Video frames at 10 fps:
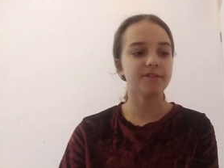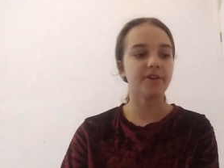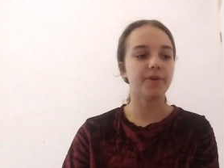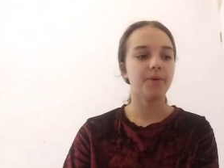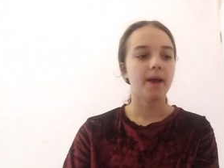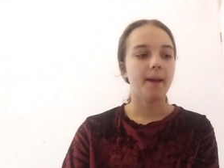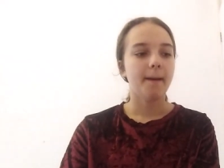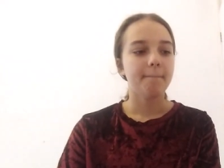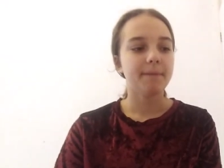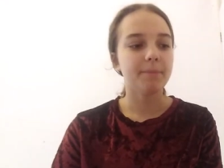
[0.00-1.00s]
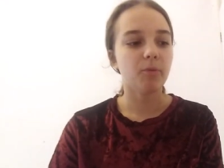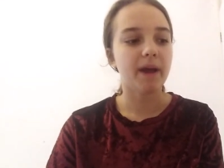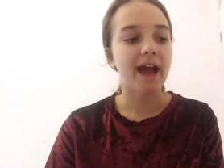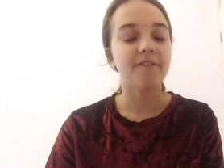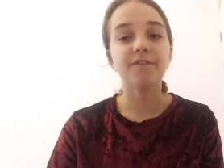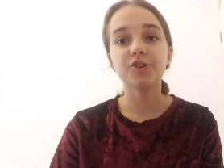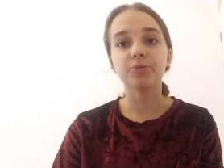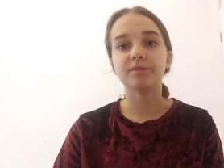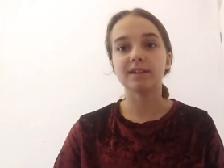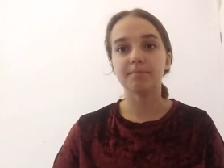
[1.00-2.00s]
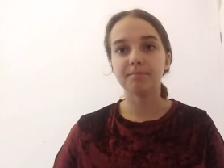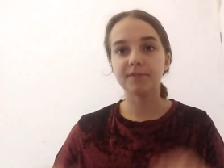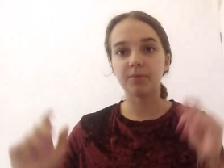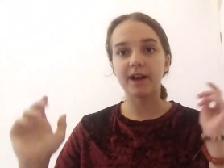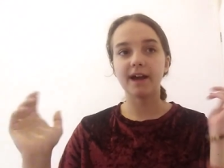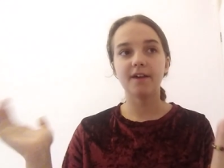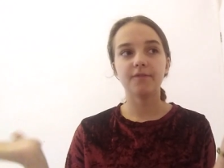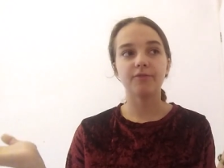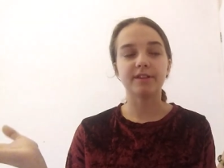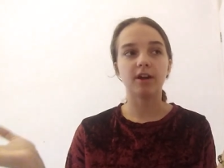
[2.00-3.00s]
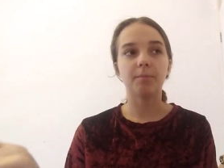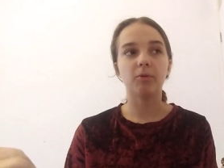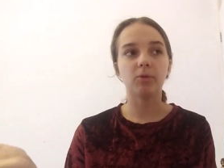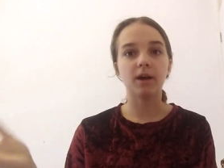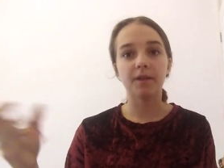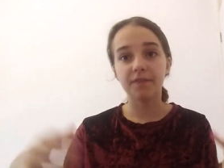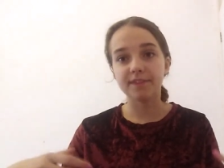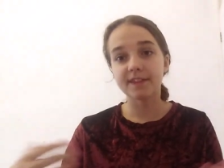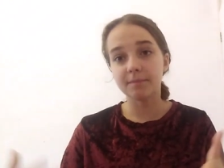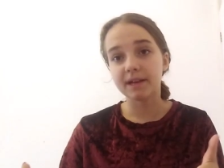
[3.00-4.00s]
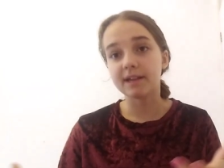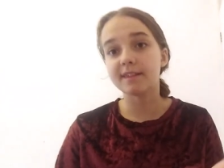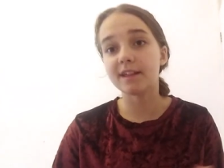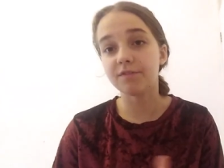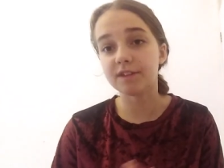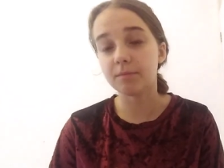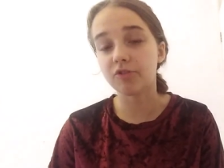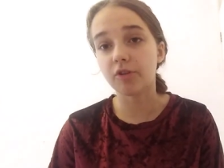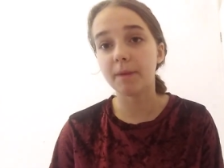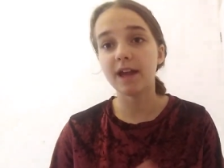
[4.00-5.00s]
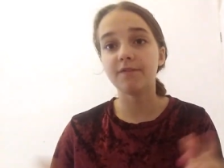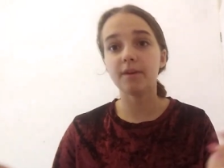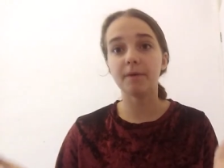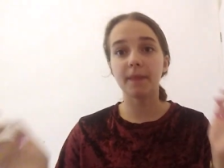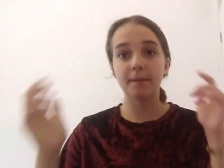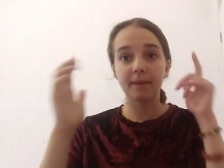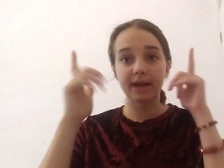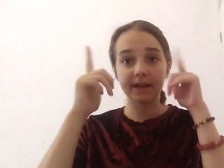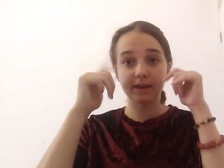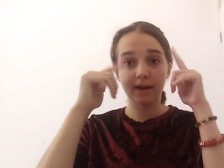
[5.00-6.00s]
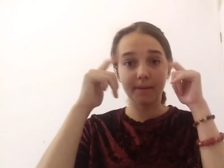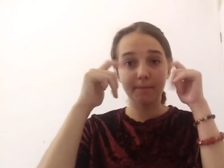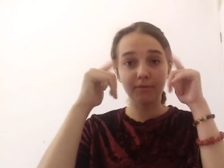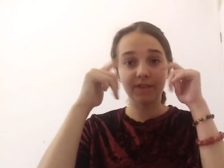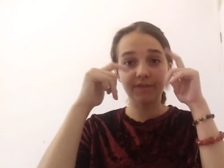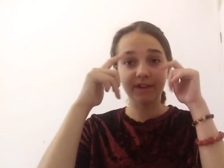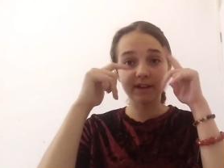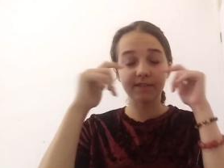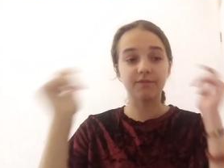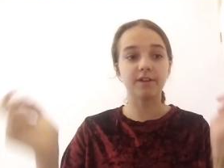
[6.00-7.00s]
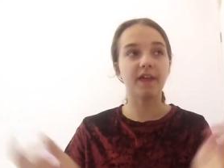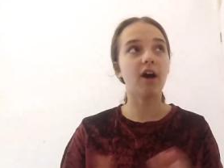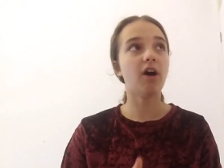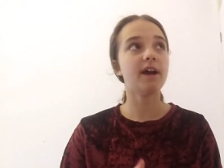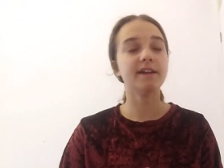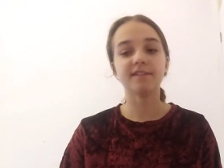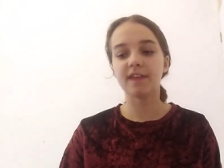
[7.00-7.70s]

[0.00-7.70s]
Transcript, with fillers: So people may have visual stims where, for example, stimming is self-stimulatory behaviour, but they may move their fingers in front of their eyes.